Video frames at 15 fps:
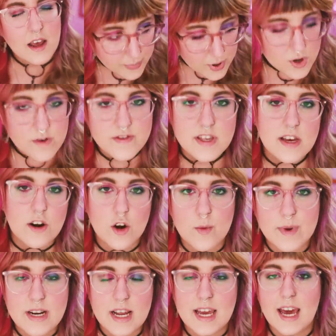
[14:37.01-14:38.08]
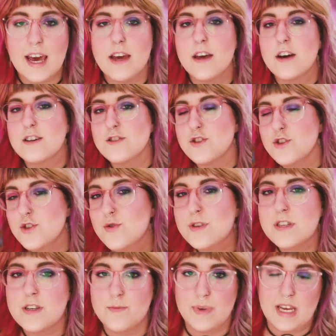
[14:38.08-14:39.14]
proves that Urban Decay
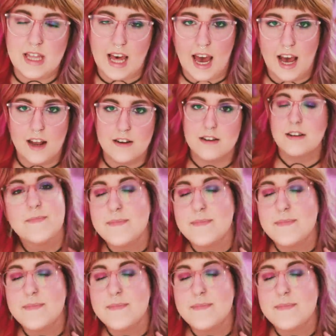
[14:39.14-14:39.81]
used to be that.